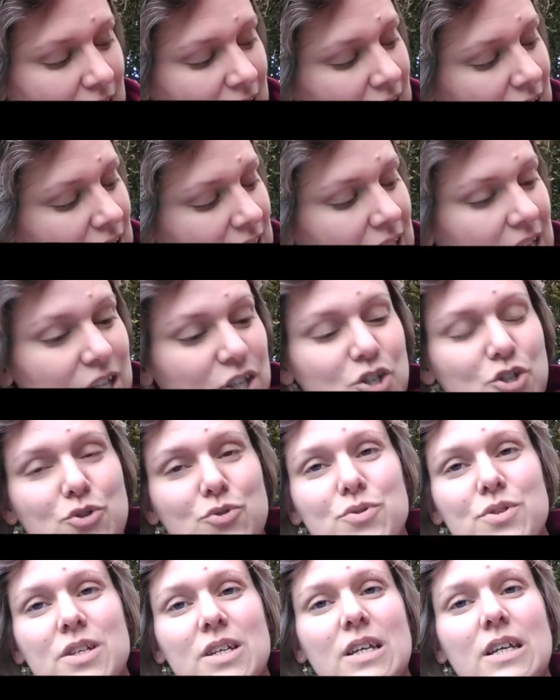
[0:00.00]
and then
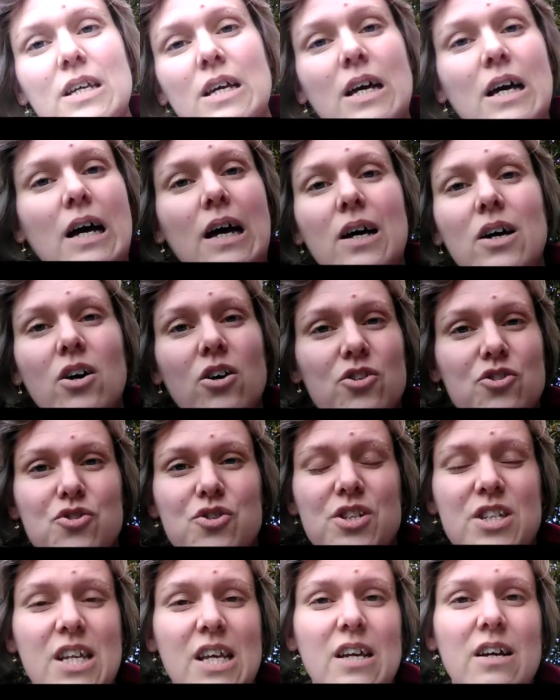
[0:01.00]
choosing a
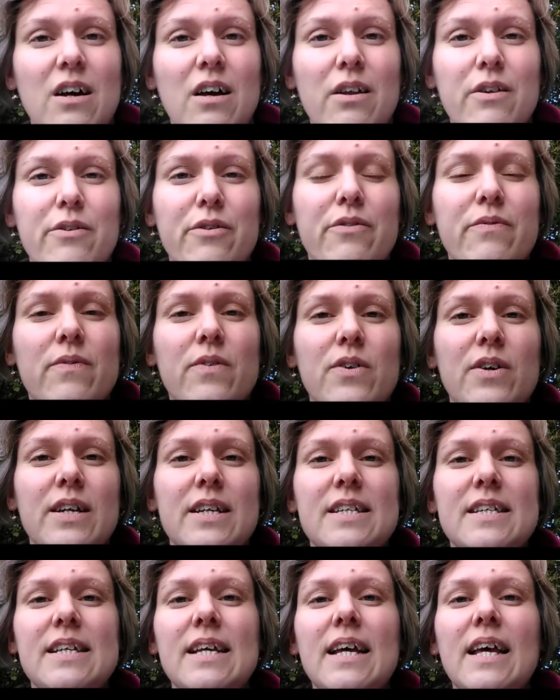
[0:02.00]
contrasting color for
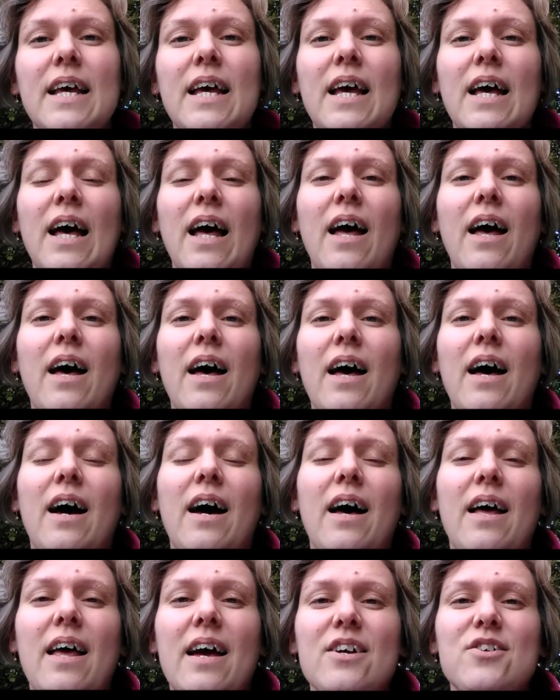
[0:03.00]
it uh,
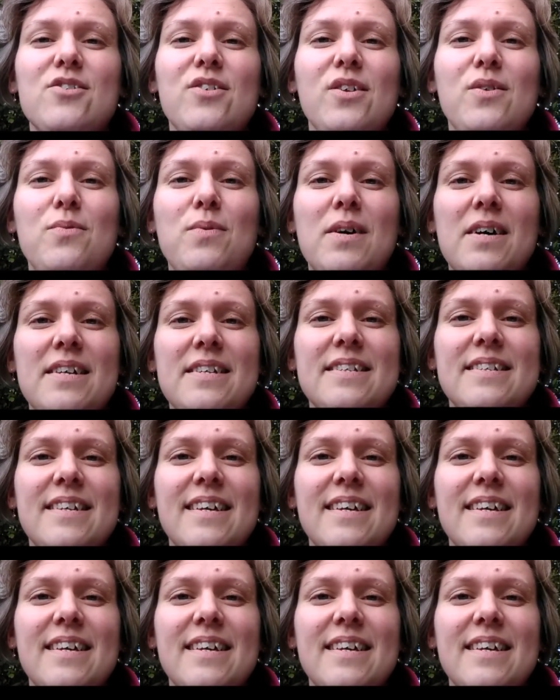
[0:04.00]
I actually was